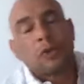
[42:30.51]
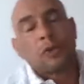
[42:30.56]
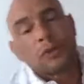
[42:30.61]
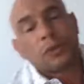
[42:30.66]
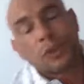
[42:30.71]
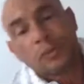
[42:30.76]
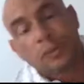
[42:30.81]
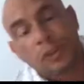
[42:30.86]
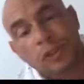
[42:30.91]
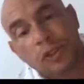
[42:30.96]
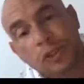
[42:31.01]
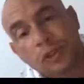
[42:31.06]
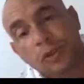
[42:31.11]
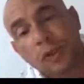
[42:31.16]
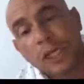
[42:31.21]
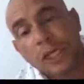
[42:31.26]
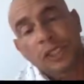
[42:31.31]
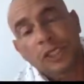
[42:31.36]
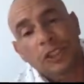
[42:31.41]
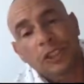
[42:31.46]
them to you
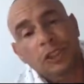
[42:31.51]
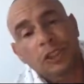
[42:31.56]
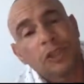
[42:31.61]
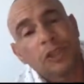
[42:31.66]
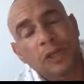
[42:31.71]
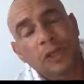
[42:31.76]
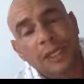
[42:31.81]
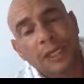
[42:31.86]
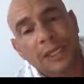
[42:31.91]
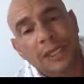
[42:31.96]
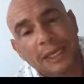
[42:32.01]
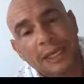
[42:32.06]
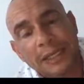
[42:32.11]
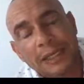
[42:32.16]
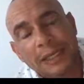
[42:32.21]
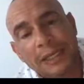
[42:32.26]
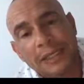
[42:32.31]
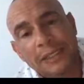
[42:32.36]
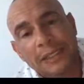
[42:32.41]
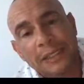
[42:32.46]
is so you can get
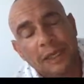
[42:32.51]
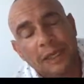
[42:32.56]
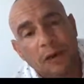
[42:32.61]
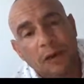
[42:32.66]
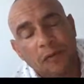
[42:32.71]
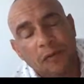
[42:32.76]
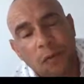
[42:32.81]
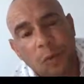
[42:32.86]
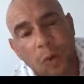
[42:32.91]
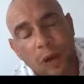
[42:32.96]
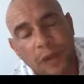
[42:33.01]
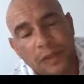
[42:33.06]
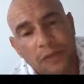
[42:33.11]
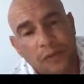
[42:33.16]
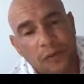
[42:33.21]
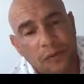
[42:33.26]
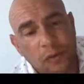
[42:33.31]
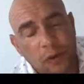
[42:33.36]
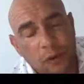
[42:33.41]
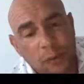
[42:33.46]
an idea of what the
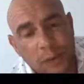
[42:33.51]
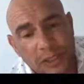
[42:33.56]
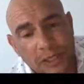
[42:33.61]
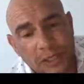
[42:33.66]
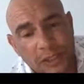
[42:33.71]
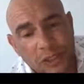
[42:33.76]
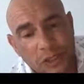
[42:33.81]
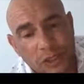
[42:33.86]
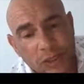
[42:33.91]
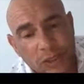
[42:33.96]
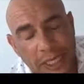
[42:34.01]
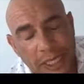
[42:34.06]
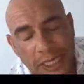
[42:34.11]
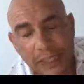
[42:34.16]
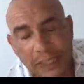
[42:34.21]
floor plans are like.